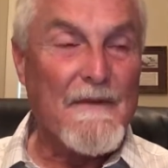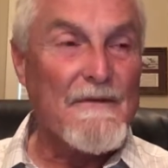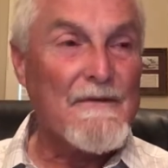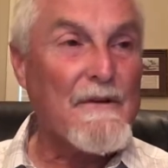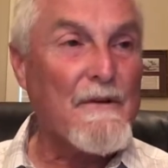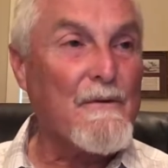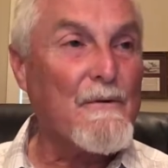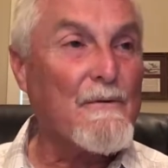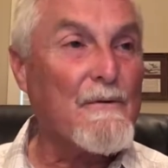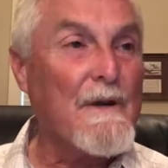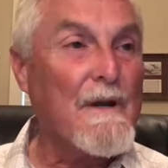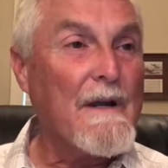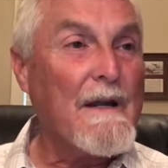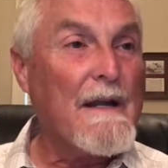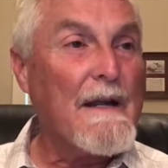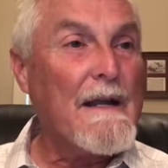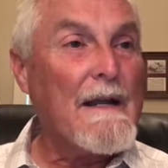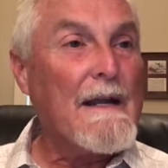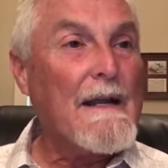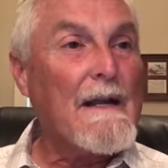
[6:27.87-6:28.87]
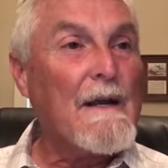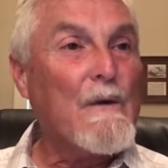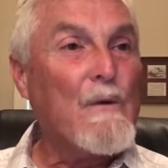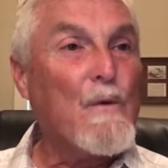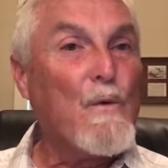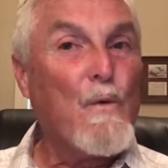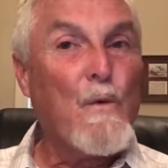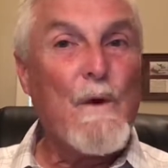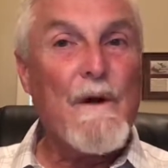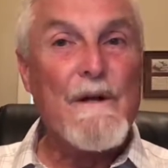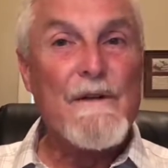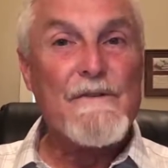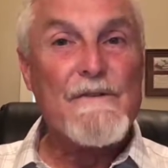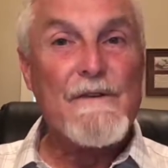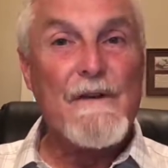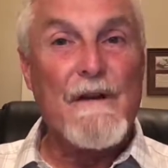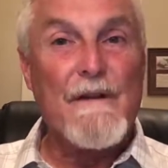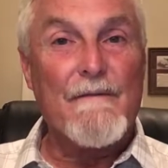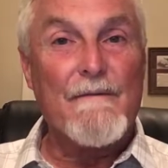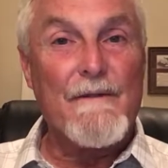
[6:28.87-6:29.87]
So
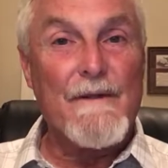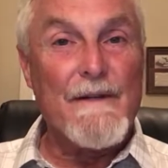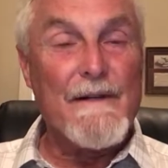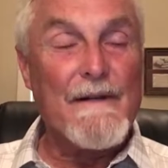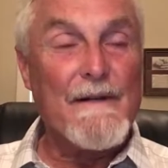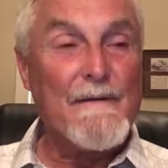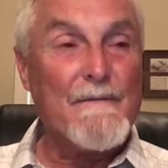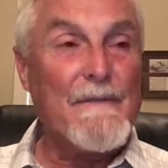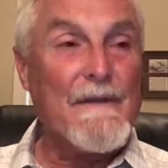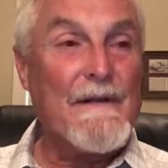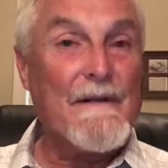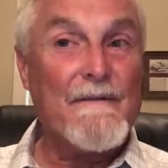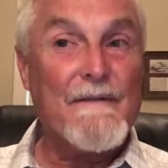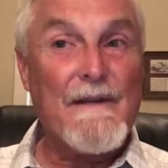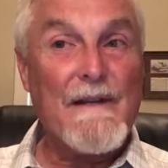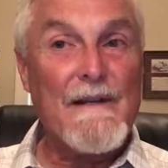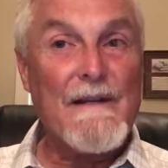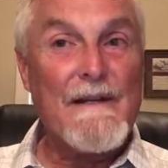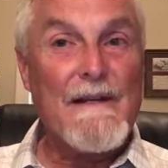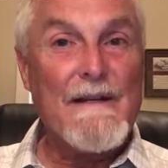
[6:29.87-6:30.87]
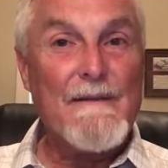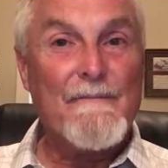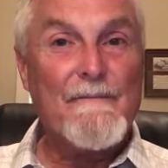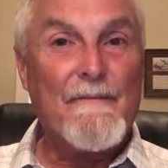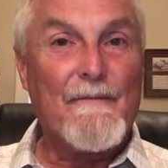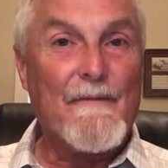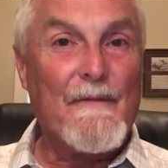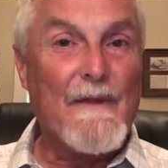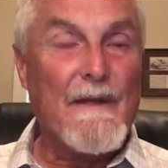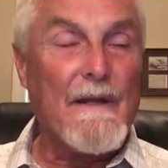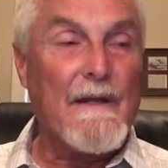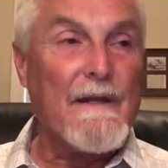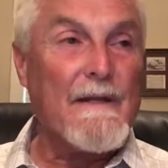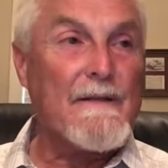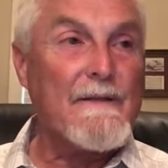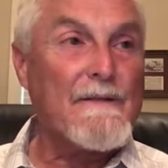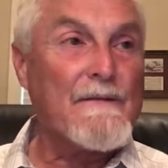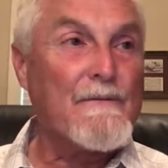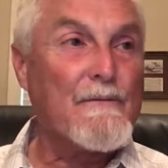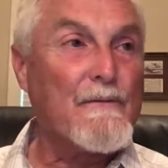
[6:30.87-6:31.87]
which of them, if any,
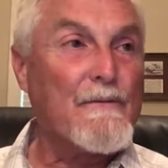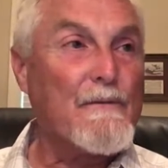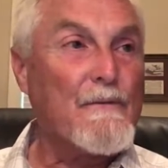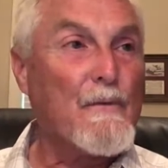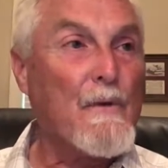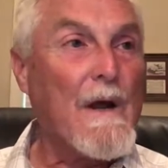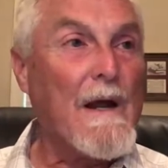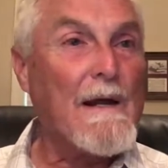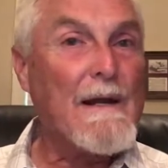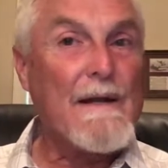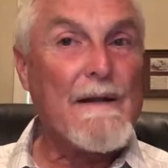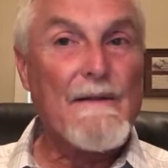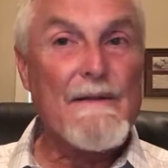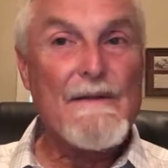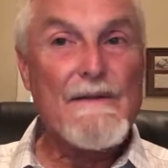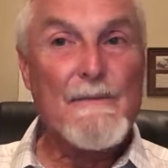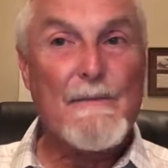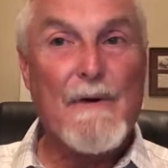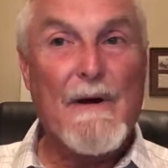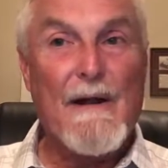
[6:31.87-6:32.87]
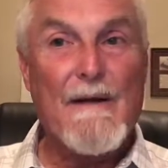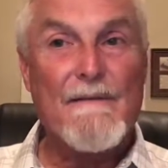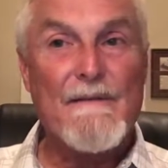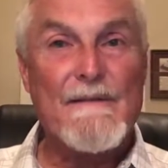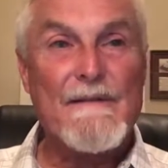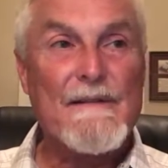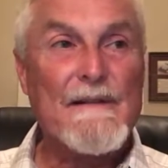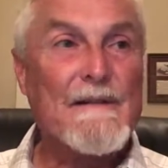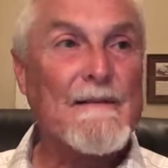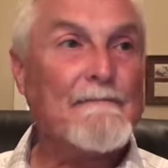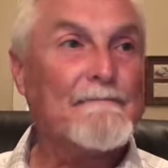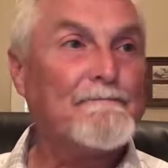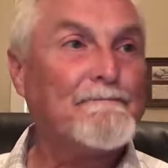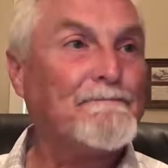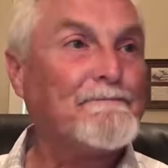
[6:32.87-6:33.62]
is writing this prophecy?